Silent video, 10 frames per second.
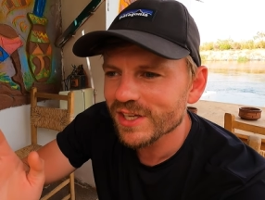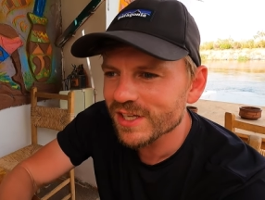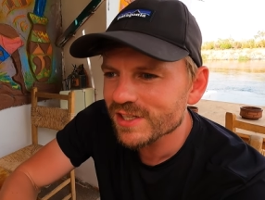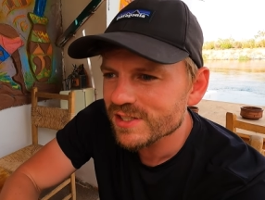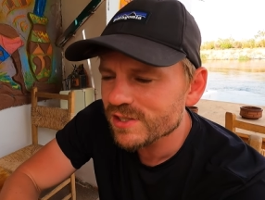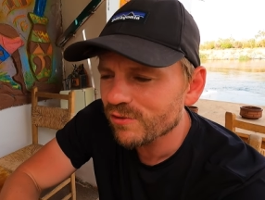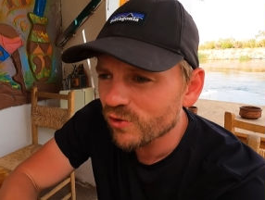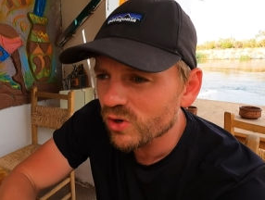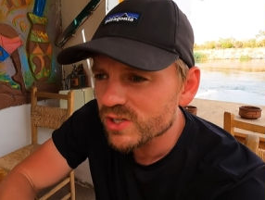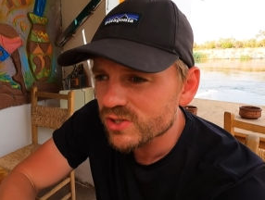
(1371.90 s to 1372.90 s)
It is, is it
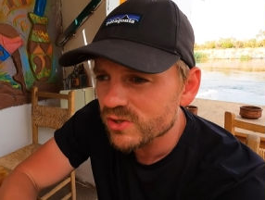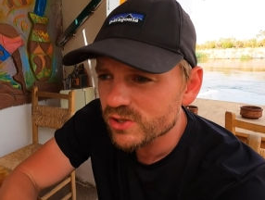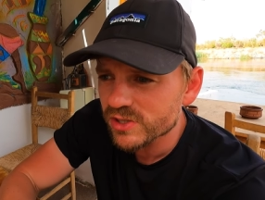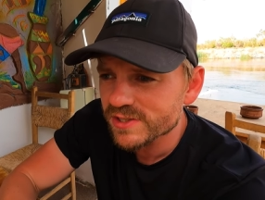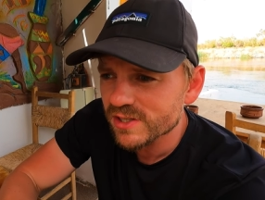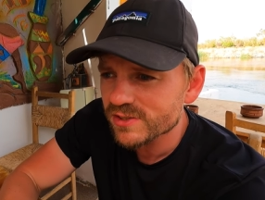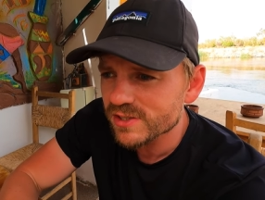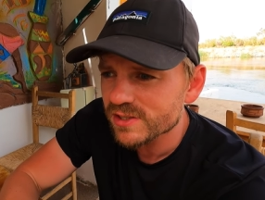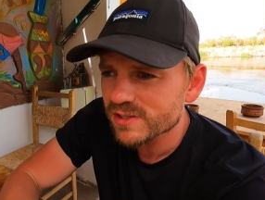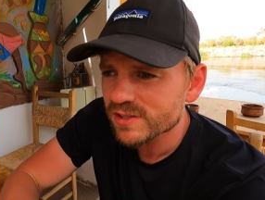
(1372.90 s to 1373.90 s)
forty-two degrees
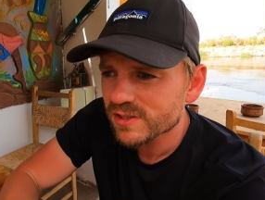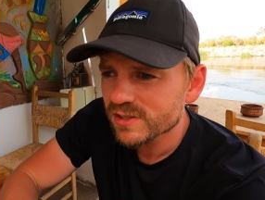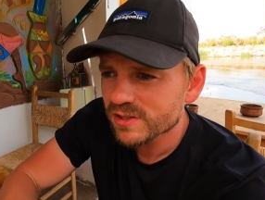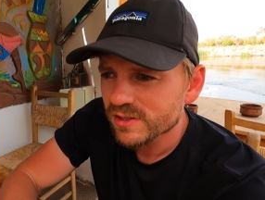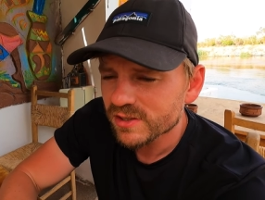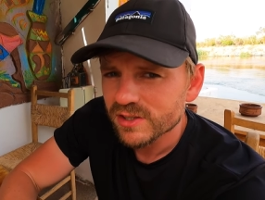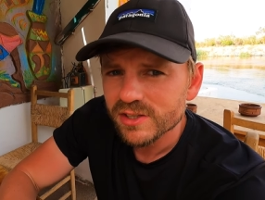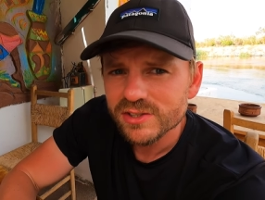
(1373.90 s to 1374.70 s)
Celsius? Yeah.